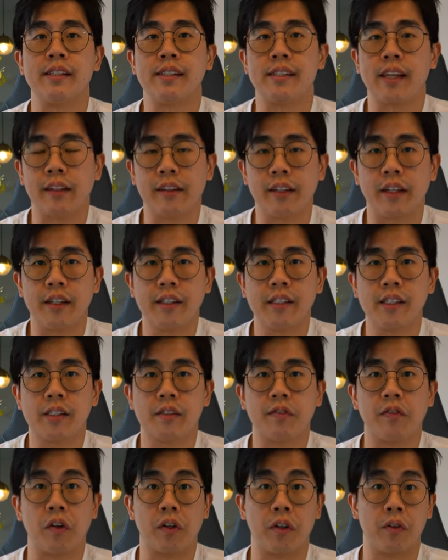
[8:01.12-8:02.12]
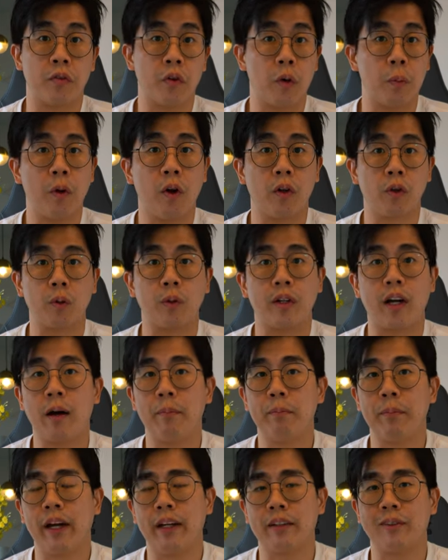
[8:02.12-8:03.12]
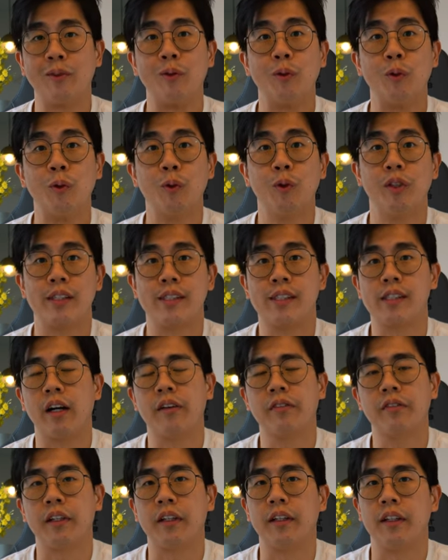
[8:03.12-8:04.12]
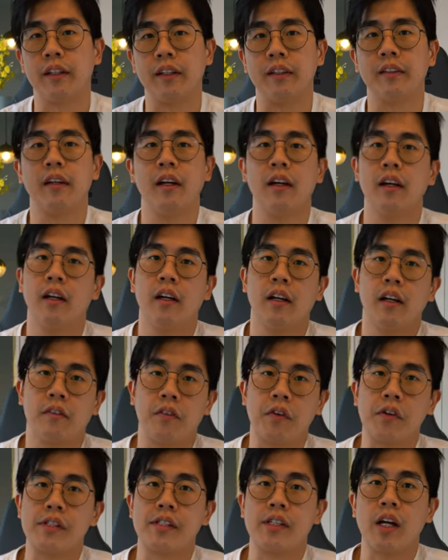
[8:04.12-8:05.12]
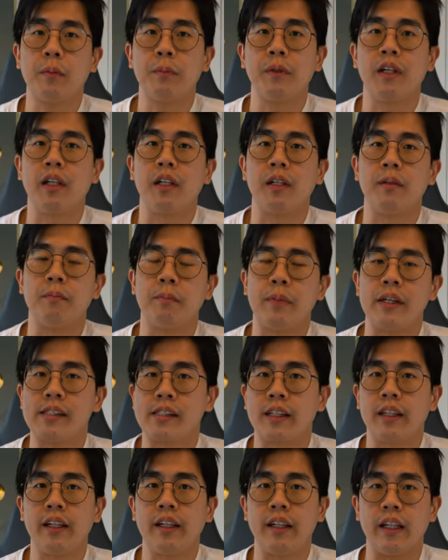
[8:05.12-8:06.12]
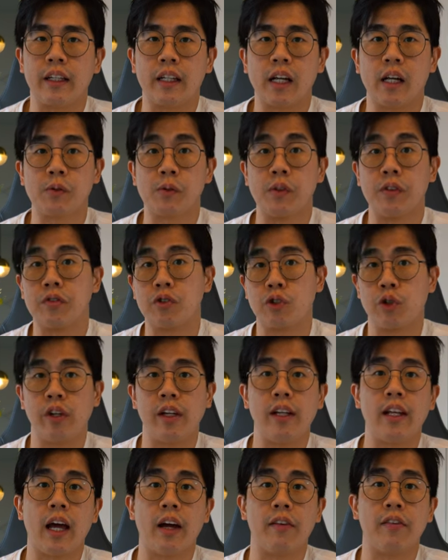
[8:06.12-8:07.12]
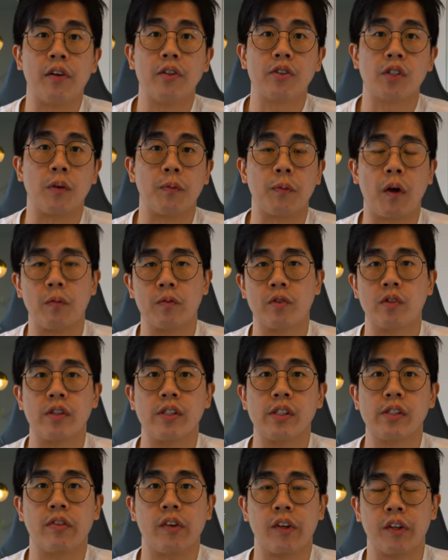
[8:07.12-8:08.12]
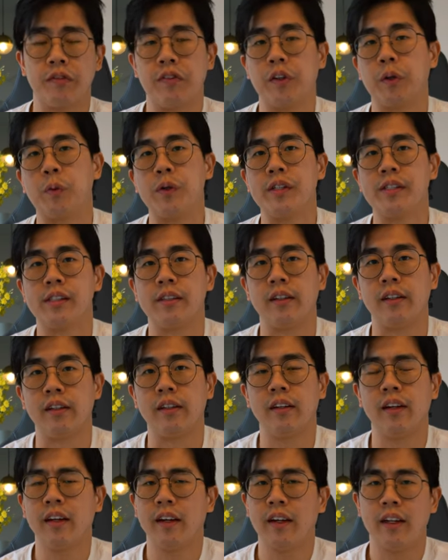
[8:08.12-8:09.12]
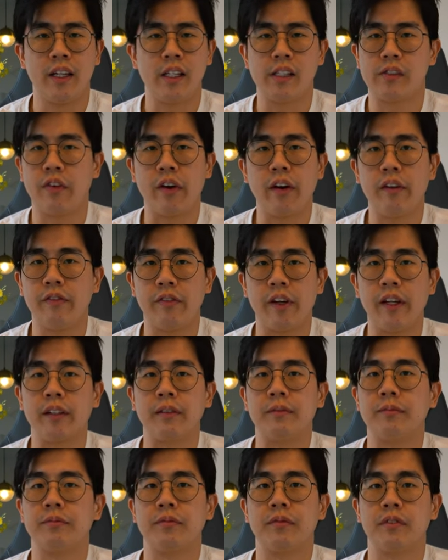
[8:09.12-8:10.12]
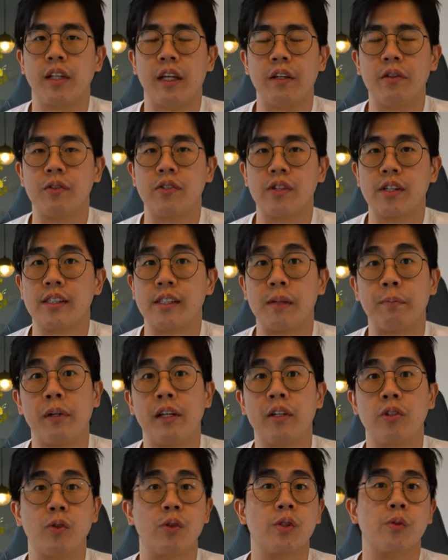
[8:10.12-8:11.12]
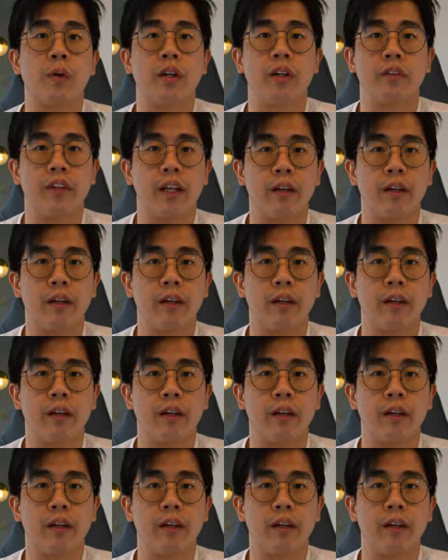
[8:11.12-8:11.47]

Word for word: the settings for the robot to come back to do the self-cleaning. For the Xiaomi, basically it comes with three levels of options for the frequency. It's very vague, then you just simply choose one of